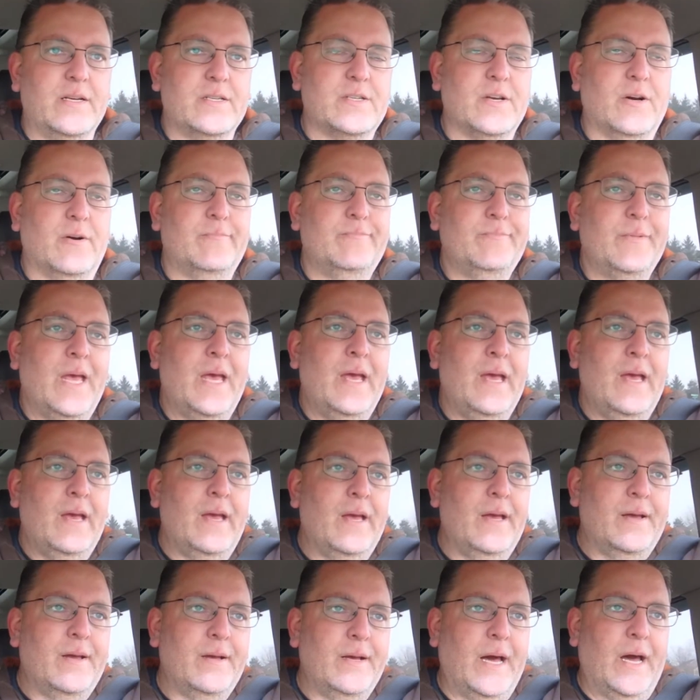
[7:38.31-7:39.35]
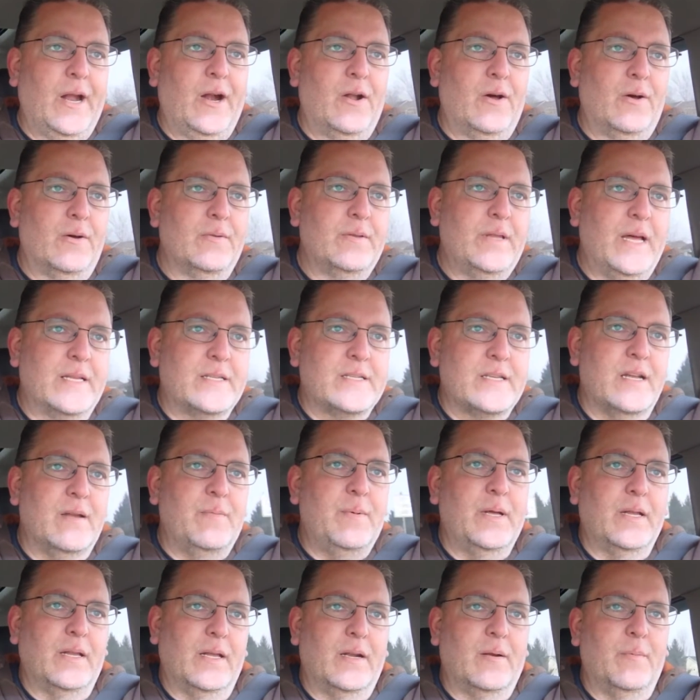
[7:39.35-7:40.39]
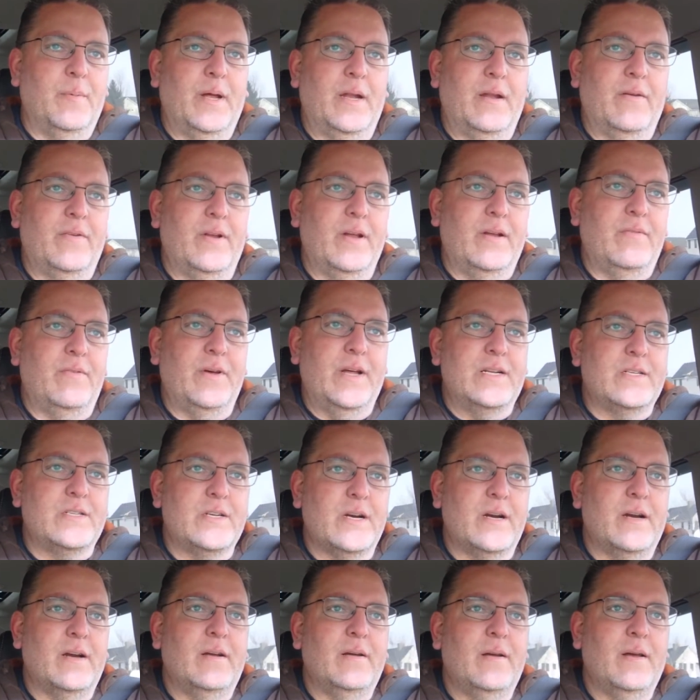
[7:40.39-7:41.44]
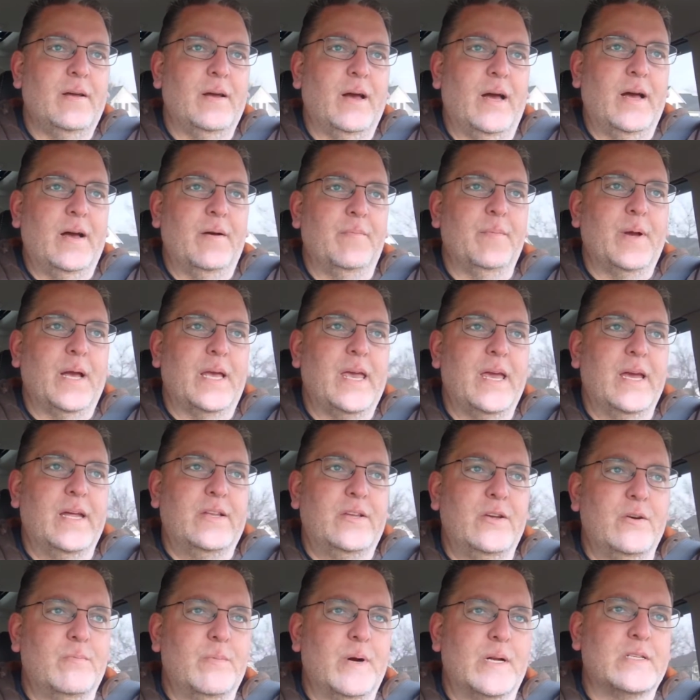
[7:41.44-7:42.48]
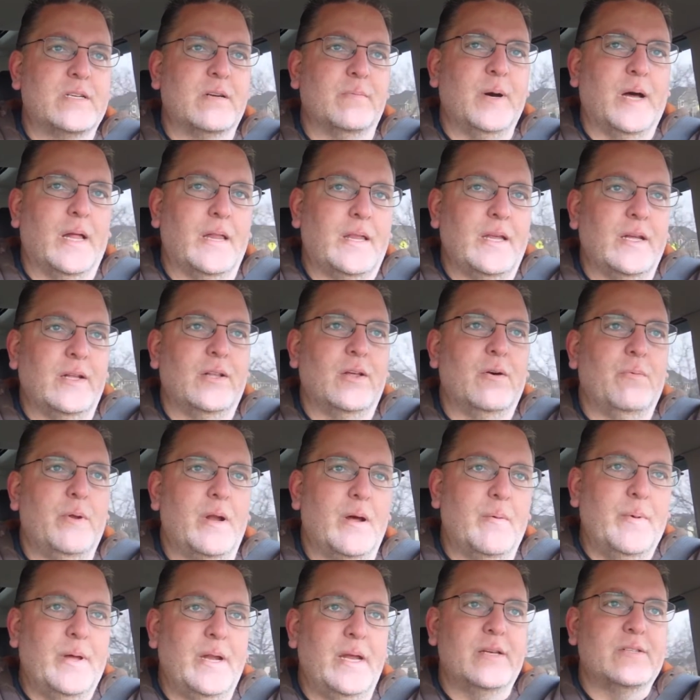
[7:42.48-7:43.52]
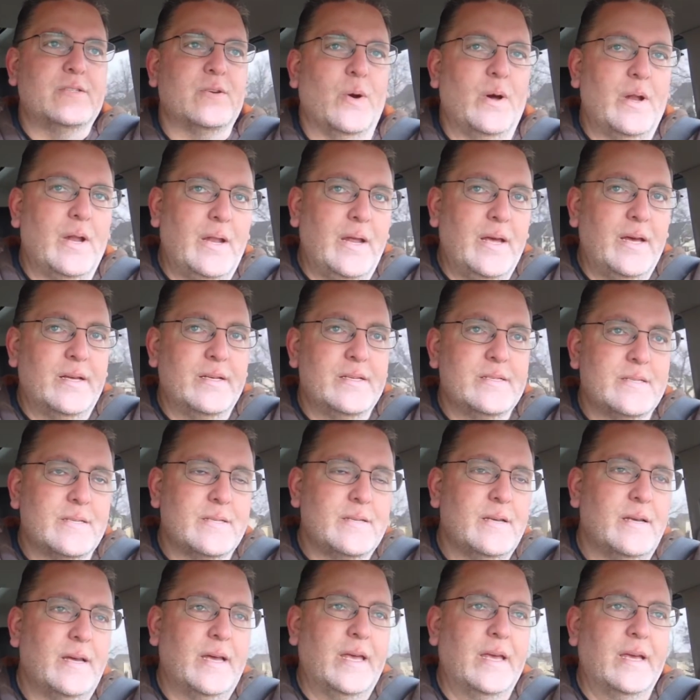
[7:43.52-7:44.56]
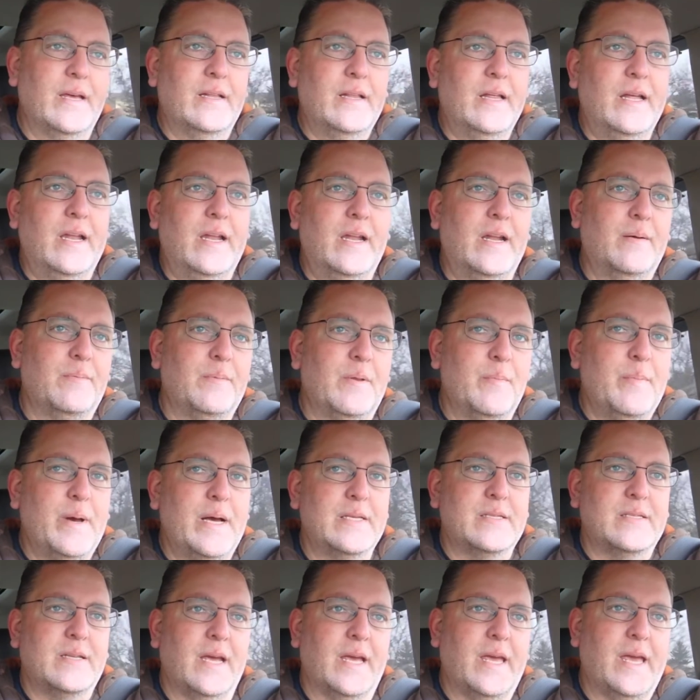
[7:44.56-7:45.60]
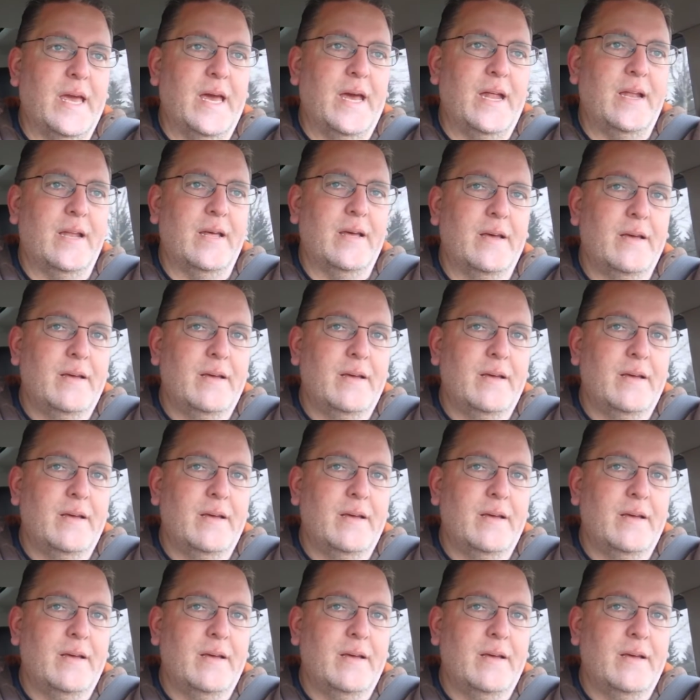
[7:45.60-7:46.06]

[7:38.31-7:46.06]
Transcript: So I don't know, that's going to be a little bit of an adventure. I can't do much about the aluminum. It is what it is. I can clean it up the best I can.